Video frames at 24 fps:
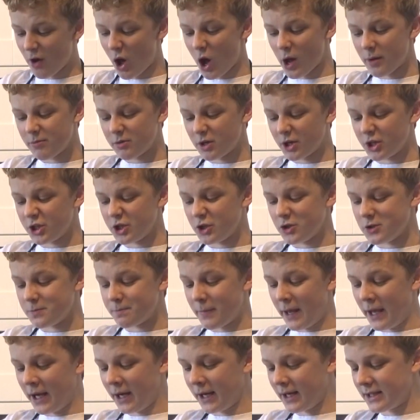I'm going to use
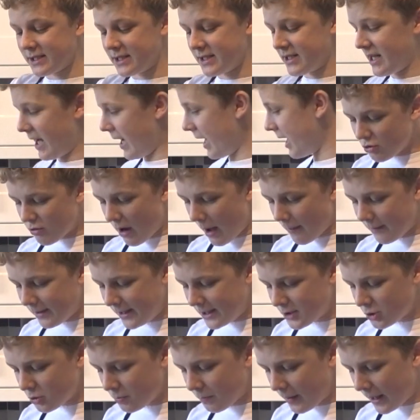pink today. Grab a
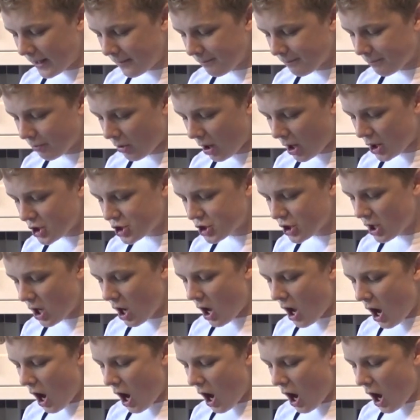little paintbrush.